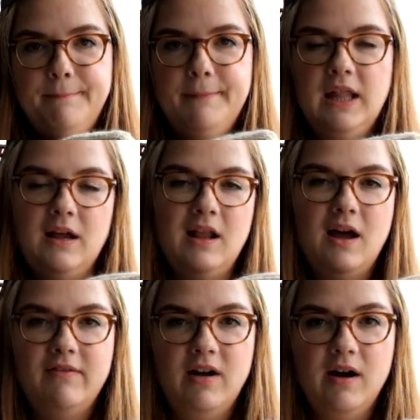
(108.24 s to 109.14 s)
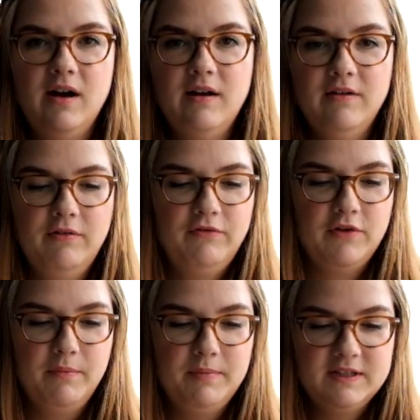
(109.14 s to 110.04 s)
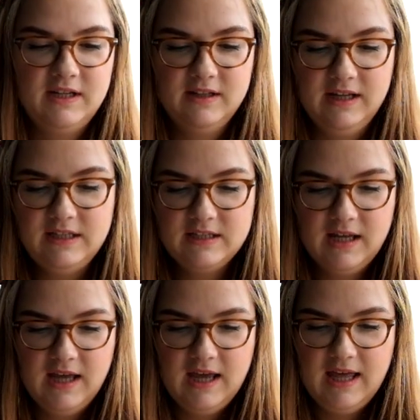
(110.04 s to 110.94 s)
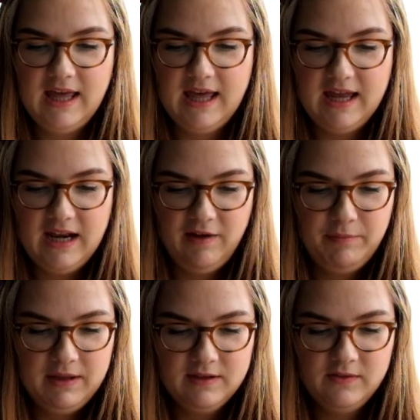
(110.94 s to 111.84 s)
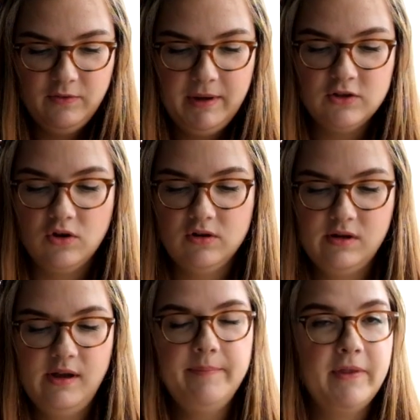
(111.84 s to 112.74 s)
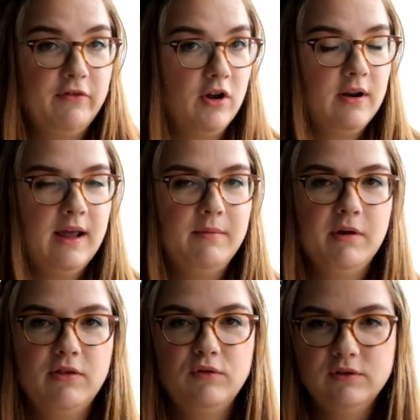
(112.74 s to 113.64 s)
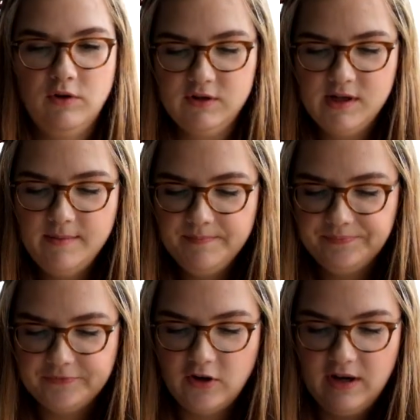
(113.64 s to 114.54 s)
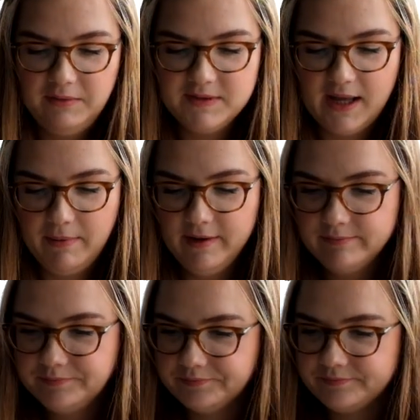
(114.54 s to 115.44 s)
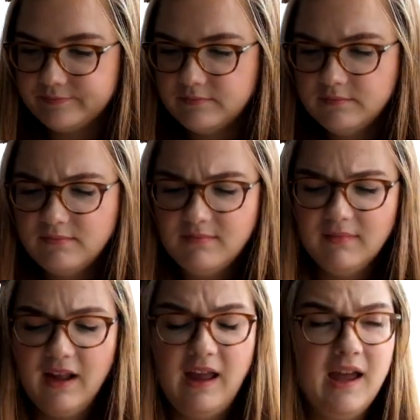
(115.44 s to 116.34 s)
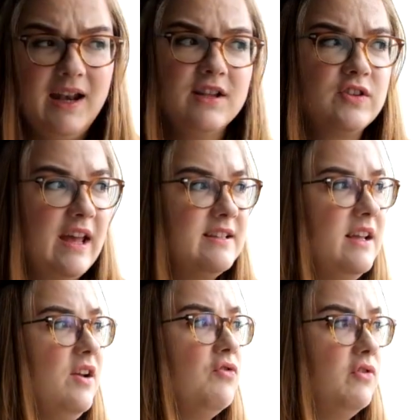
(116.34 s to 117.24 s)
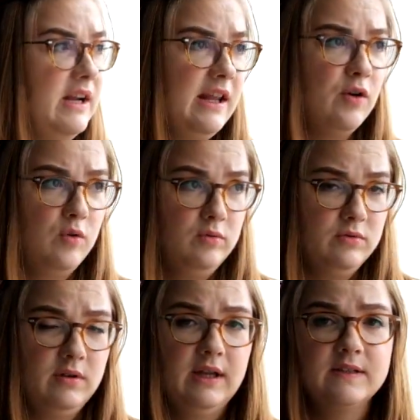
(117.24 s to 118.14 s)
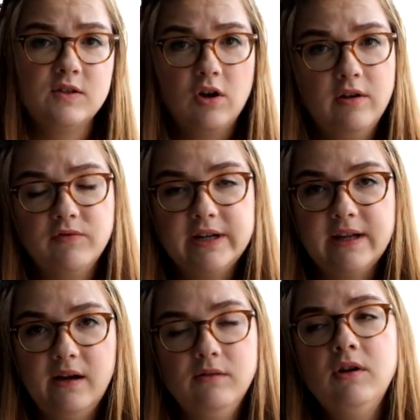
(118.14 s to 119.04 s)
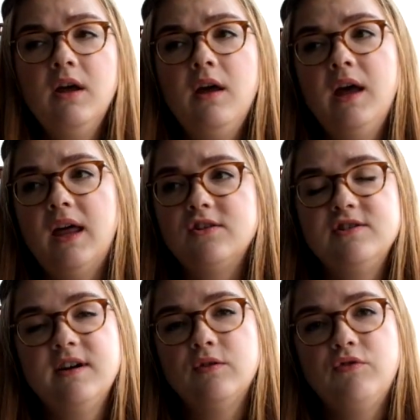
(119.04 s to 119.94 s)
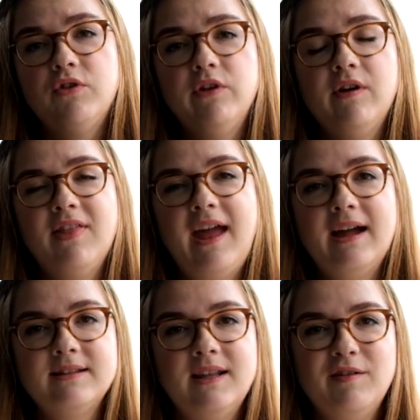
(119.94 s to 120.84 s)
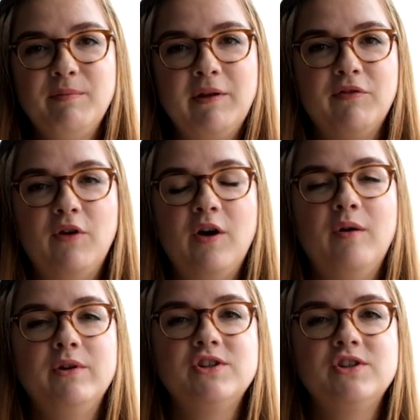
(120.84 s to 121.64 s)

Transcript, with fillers: balaclava from Petite Knit and I've made this for my daughter. I've got a nine month old daughter her name's Emma and it's getting really cold in Scotland right now and she's outgrowing all the hats that I've made for her when